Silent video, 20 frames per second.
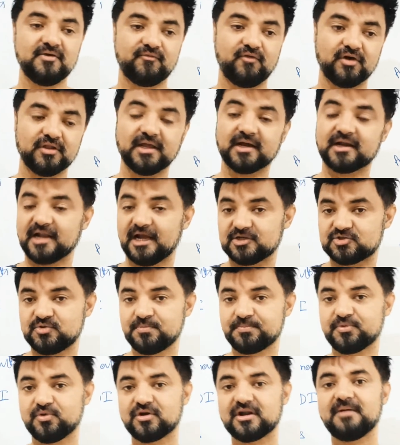for the
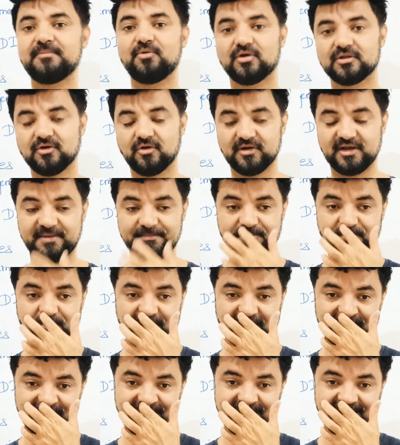classroom program or the online
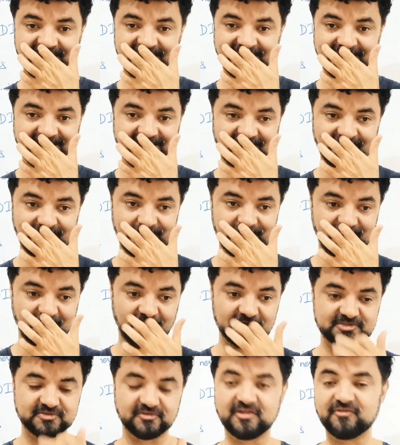program. Now,
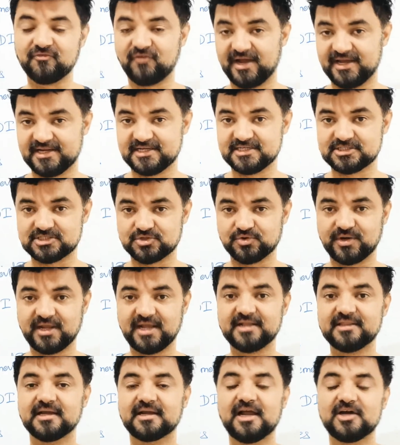because of the virus
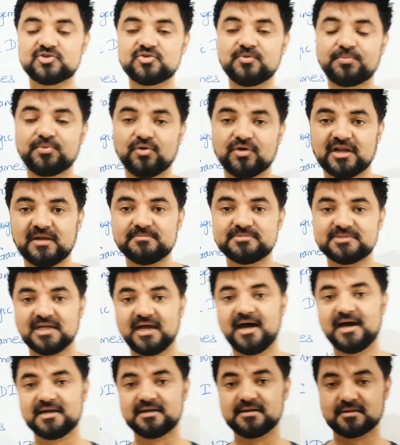today, the classroom programs
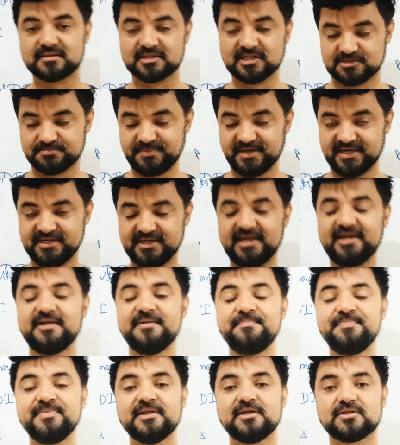are
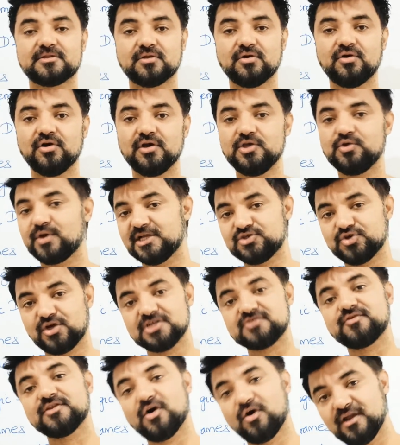suspended. So you can join
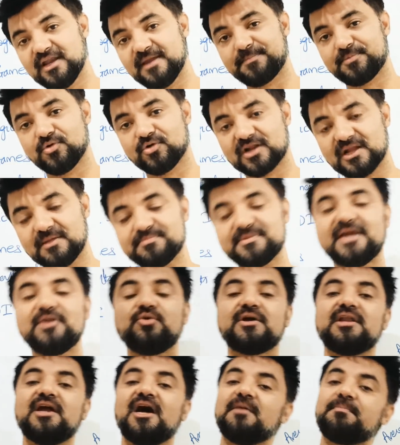us for the online program, then
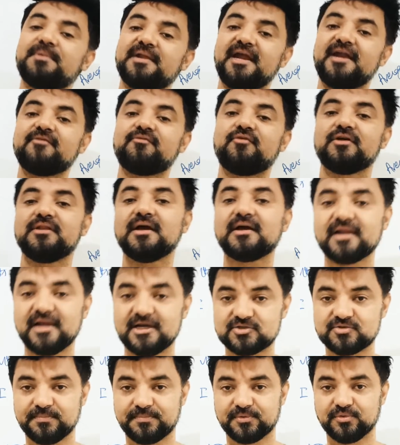you can upgrade for the
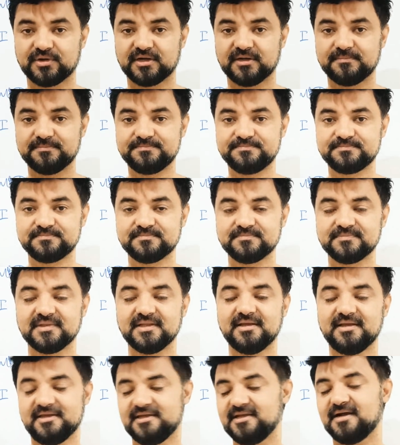classroom program.
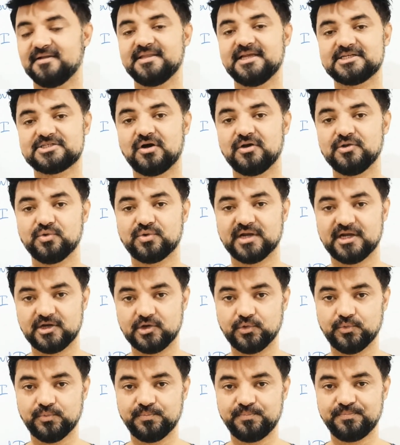Yeah, that's all you can
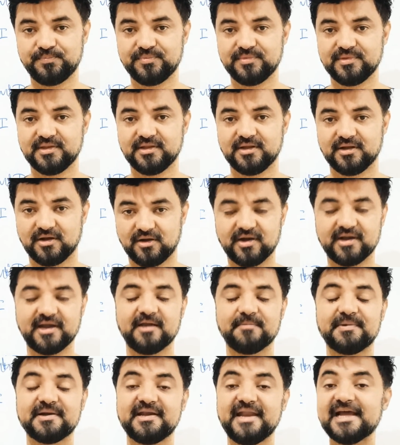do. All
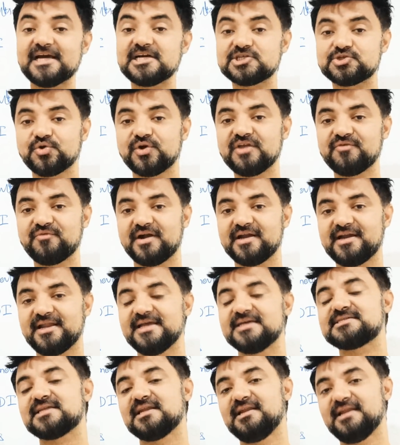right, but next 21
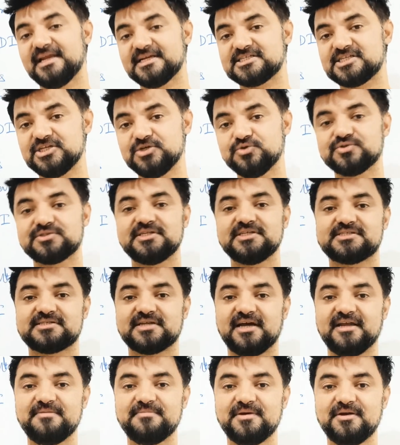days, let's use this
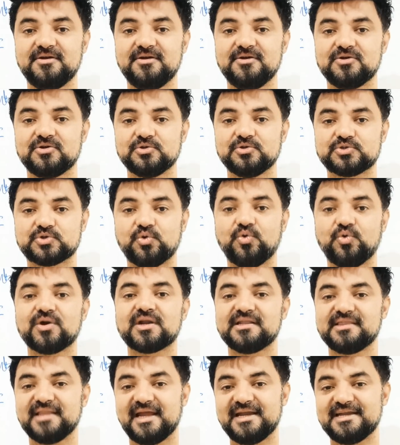time to
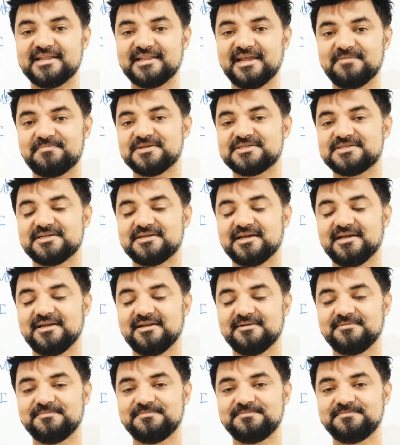score 99 percentile.